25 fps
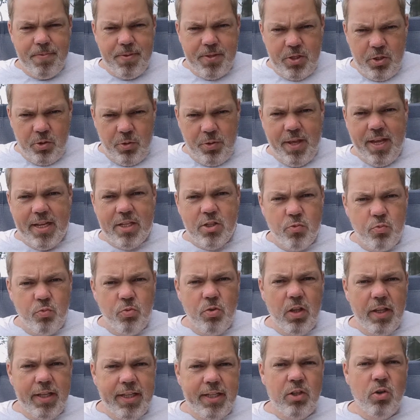So that's
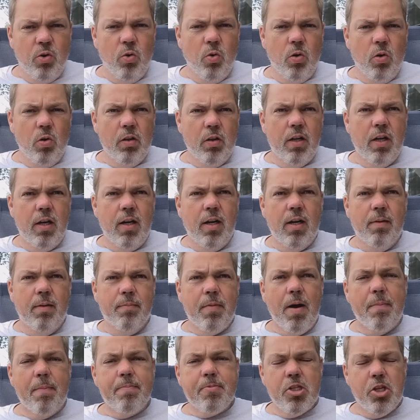really cool.
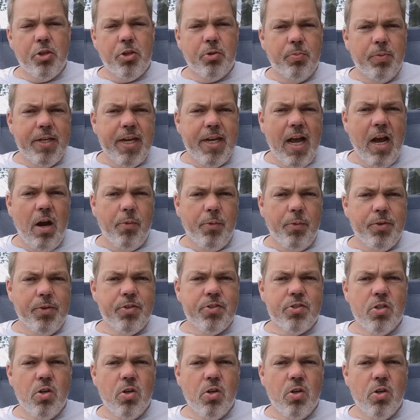Up to 3 hours.